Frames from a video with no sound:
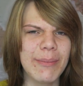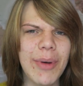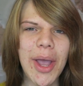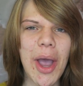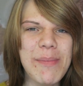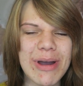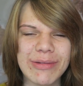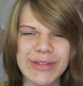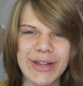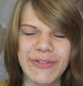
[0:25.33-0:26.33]
my
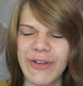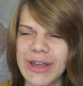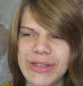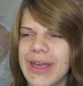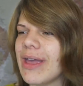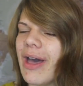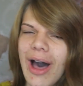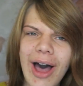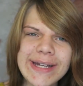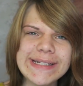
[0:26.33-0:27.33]
eyebrows need fixing,
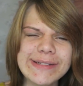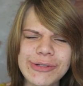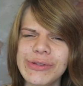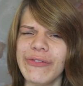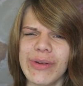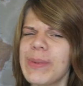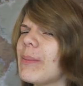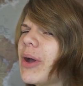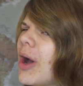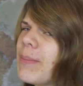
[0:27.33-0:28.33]
I need to do something
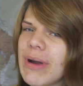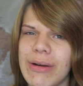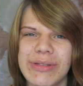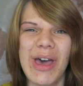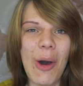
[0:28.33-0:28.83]
about my eyebrows,